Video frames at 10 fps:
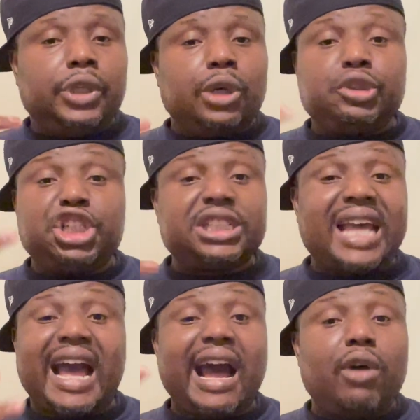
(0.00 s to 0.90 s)
just
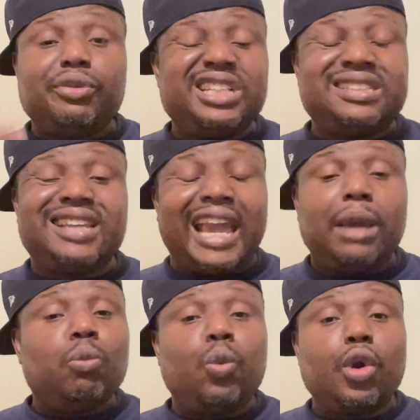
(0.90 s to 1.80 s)
how this
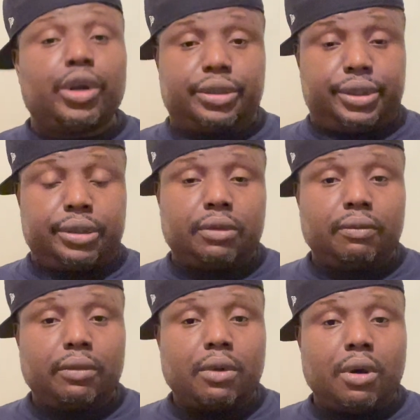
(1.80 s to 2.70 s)
game works,
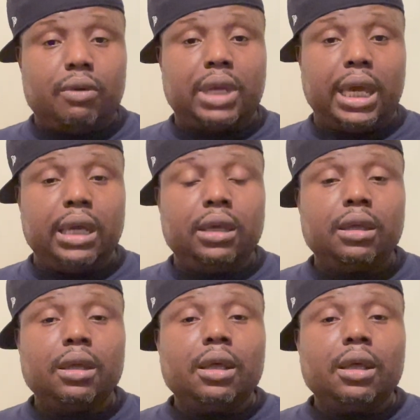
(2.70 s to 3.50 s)
okay,